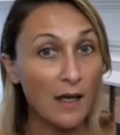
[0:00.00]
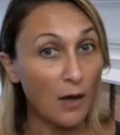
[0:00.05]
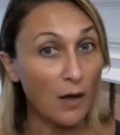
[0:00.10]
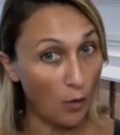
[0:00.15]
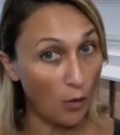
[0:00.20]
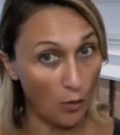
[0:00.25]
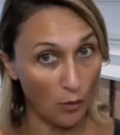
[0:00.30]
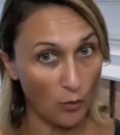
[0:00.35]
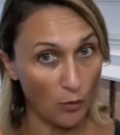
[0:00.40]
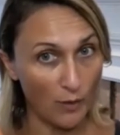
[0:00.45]

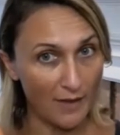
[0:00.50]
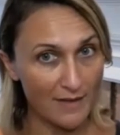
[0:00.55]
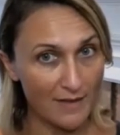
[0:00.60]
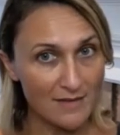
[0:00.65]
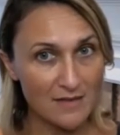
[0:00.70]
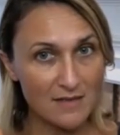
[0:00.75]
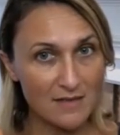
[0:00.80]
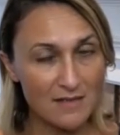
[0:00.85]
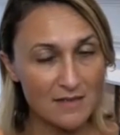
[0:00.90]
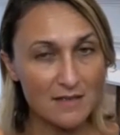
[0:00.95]

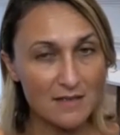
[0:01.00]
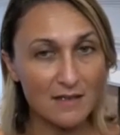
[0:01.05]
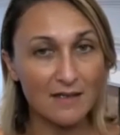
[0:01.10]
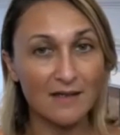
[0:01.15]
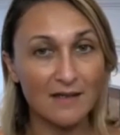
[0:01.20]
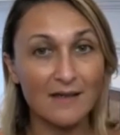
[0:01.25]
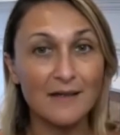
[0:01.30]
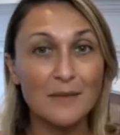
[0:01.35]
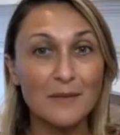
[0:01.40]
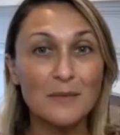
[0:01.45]
always,
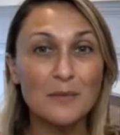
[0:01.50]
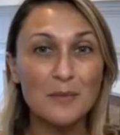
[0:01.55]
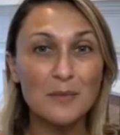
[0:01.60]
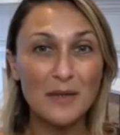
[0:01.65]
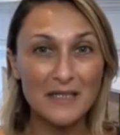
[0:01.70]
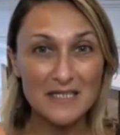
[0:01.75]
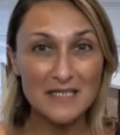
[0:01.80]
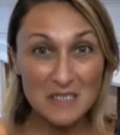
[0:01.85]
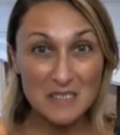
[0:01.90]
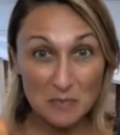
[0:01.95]

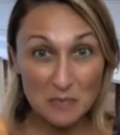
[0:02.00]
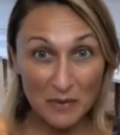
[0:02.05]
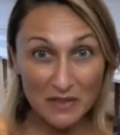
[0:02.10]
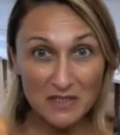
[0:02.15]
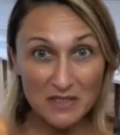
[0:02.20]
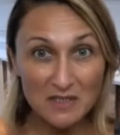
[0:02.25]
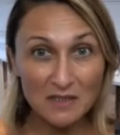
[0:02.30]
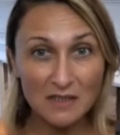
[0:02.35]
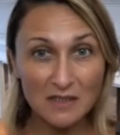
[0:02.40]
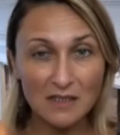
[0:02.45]
but
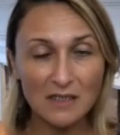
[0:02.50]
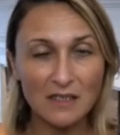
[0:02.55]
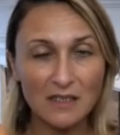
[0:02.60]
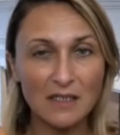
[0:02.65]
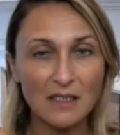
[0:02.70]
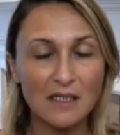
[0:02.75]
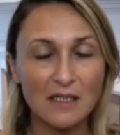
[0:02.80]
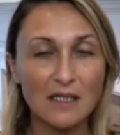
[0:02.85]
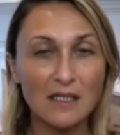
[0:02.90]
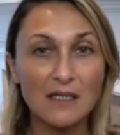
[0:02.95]

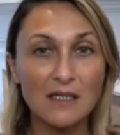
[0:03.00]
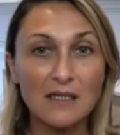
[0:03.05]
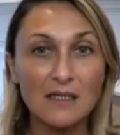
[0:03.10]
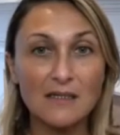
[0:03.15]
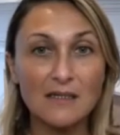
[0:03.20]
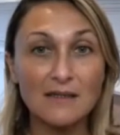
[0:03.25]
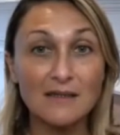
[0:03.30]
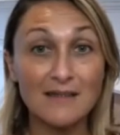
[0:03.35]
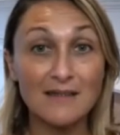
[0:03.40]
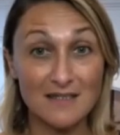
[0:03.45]
especially
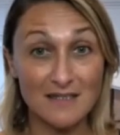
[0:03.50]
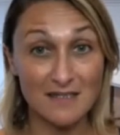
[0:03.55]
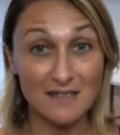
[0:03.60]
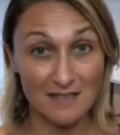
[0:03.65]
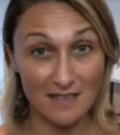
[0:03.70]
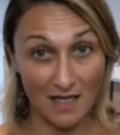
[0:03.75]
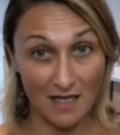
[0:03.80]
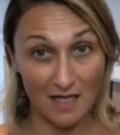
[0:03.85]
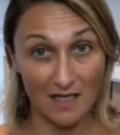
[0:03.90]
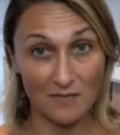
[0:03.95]
in these
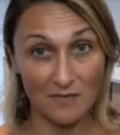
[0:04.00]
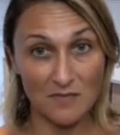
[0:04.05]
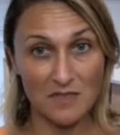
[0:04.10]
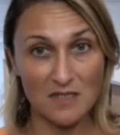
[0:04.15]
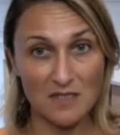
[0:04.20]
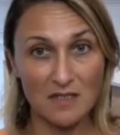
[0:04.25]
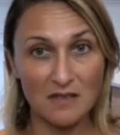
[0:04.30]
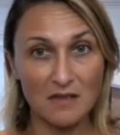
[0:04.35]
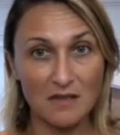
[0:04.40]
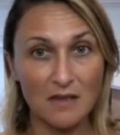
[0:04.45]

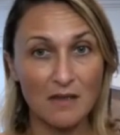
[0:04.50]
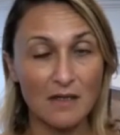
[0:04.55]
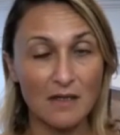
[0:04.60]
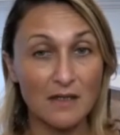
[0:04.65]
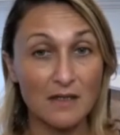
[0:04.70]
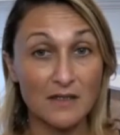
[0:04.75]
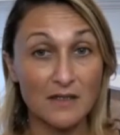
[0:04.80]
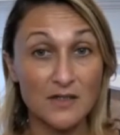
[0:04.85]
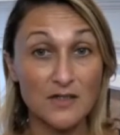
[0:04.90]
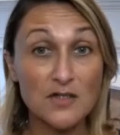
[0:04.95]
times that
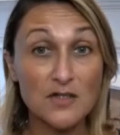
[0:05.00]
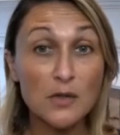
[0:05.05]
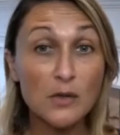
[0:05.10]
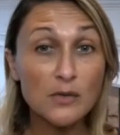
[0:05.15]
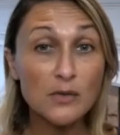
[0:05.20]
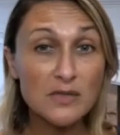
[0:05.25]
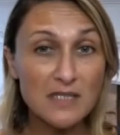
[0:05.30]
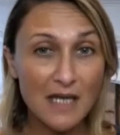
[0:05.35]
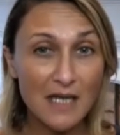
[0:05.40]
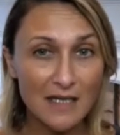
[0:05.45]
are so
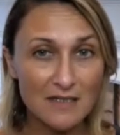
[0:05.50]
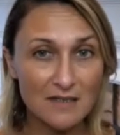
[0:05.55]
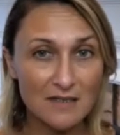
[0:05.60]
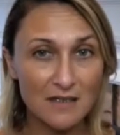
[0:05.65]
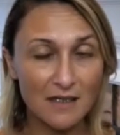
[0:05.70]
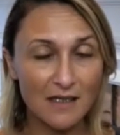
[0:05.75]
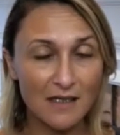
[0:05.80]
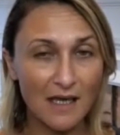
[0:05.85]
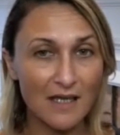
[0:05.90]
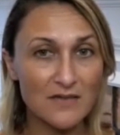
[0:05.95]

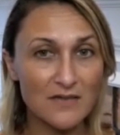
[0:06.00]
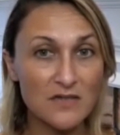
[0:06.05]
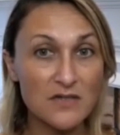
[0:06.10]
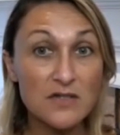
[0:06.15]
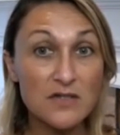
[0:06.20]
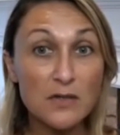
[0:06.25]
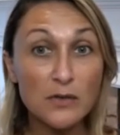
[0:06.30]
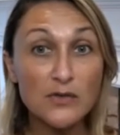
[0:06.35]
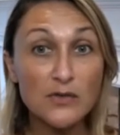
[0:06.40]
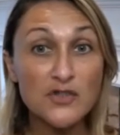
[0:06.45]
testing and
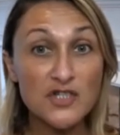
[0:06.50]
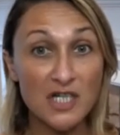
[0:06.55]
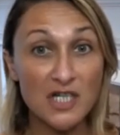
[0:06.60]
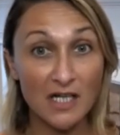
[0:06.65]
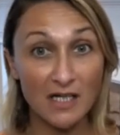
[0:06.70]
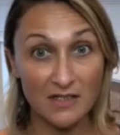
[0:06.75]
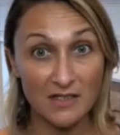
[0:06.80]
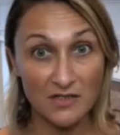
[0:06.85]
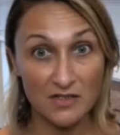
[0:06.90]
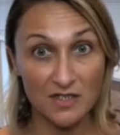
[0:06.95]
so
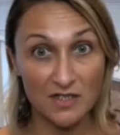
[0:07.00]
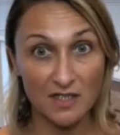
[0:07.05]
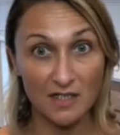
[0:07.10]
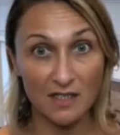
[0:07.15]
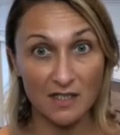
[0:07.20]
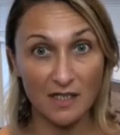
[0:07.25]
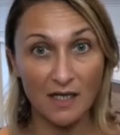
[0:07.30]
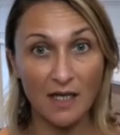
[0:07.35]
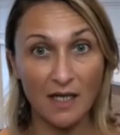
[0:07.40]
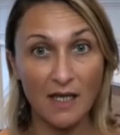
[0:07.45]
challenging,